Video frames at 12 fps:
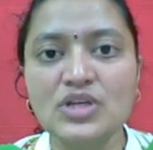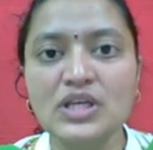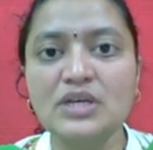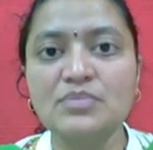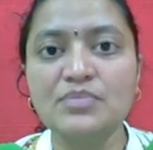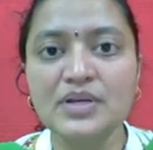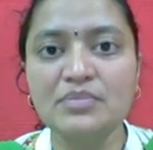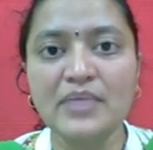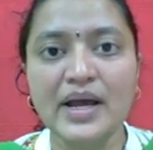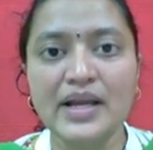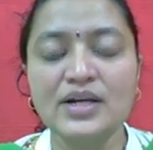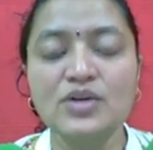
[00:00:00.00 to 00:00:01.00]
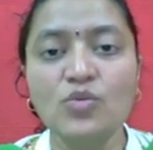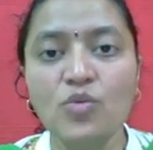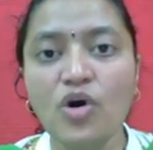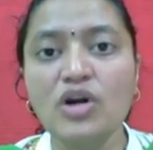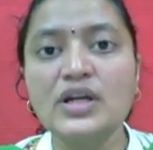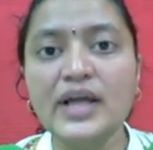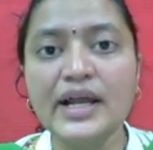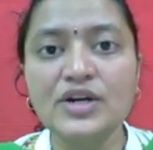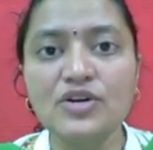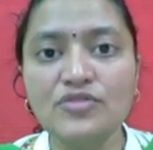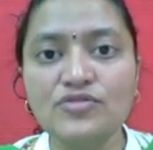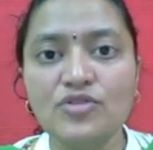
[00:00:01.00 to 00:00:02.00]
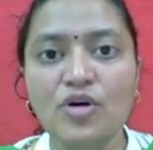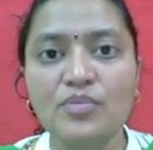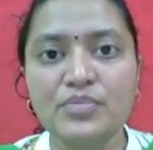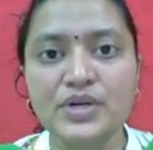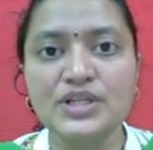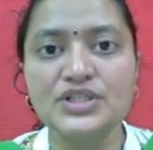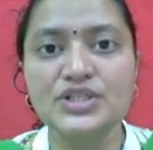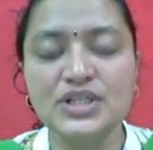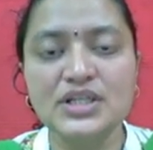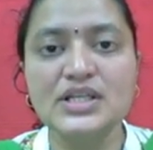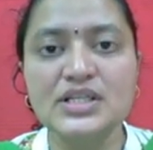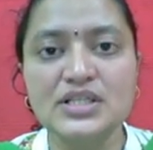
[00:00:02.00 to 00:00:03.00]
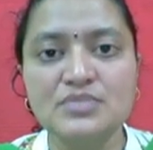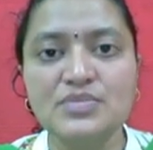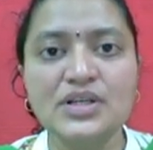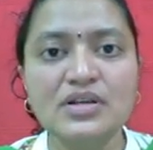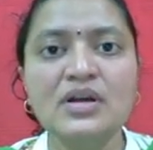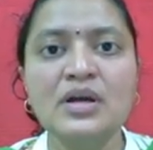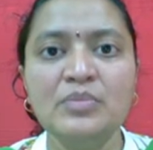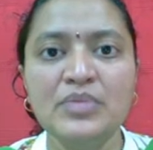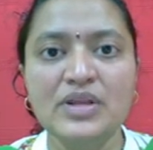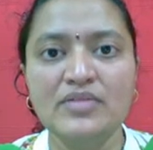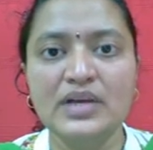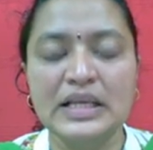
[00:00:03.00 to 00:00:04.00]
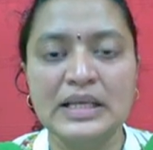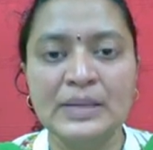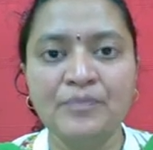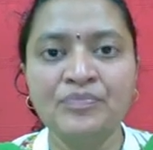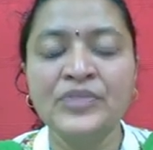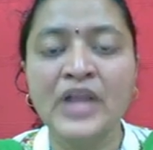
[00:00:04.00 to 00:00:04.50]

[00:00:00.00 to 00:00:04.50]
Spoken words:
keep in mind what kind of competition is been prevailing,